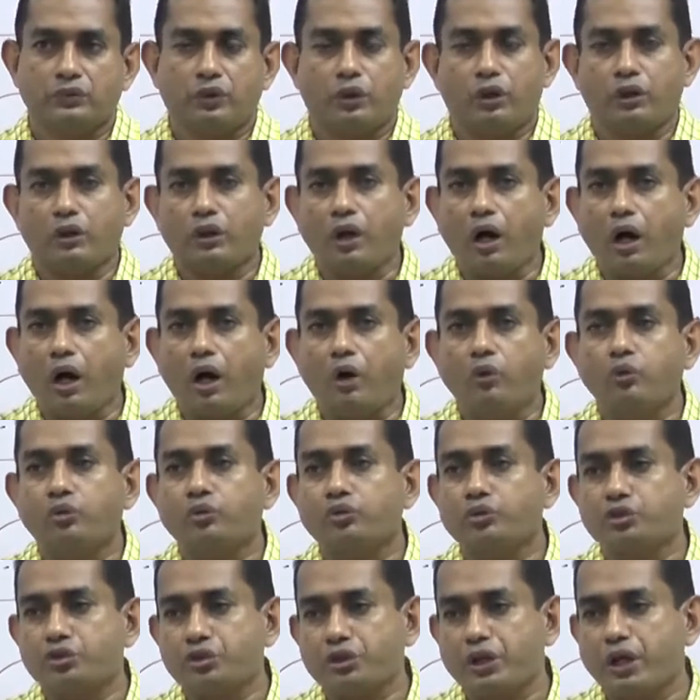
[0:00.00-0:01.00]
on how
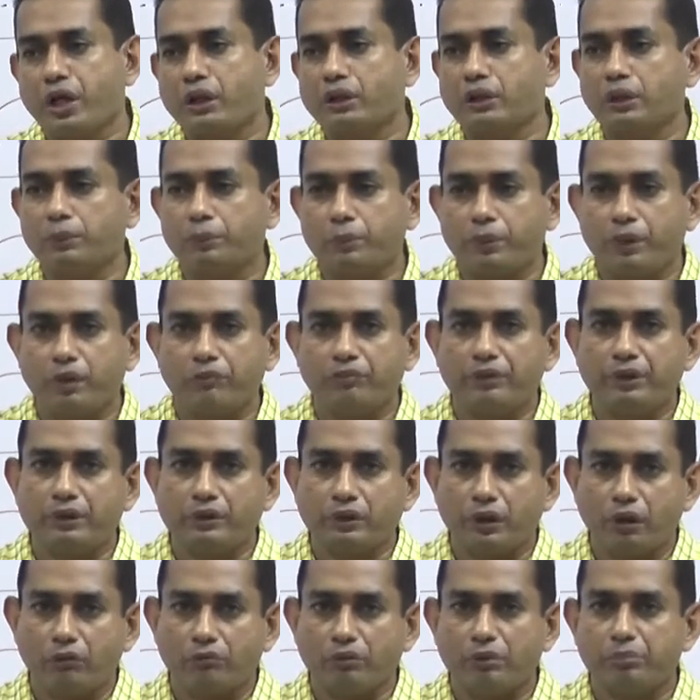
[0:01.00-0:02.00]
to share the profits
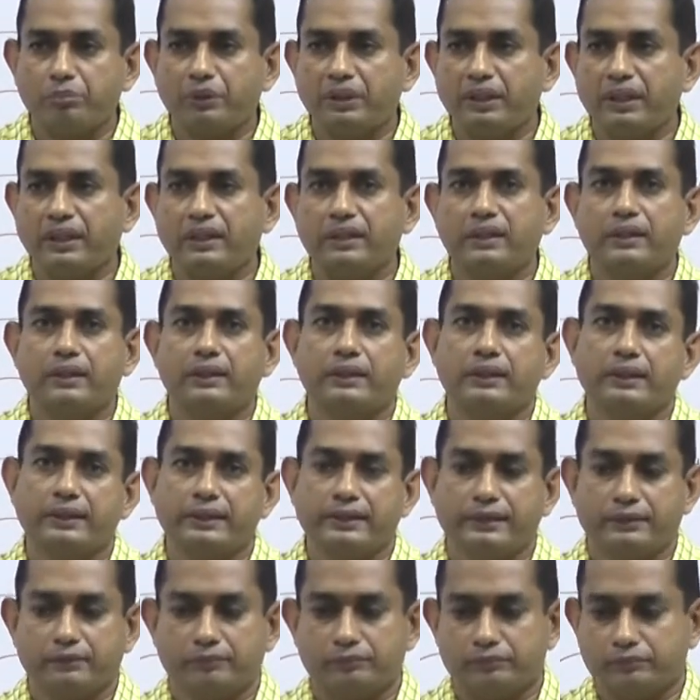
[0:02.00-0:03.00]
of a particular
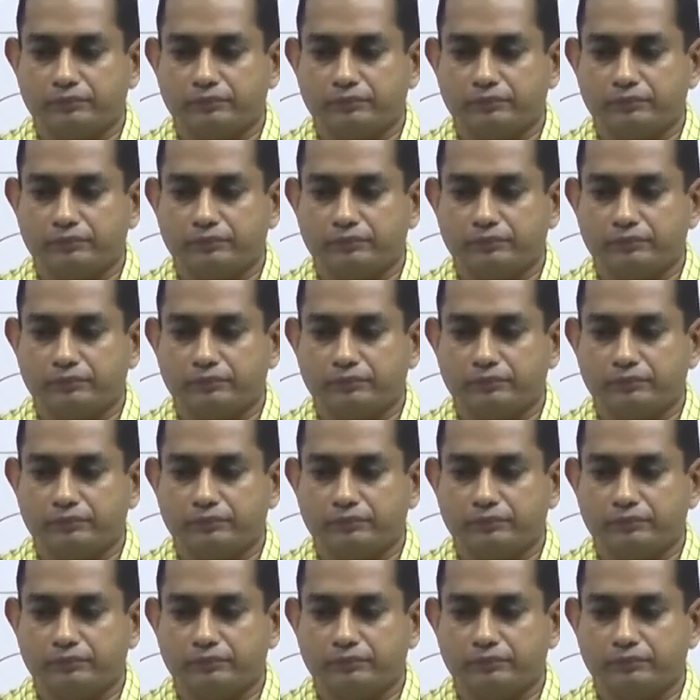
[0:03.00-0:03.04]
year.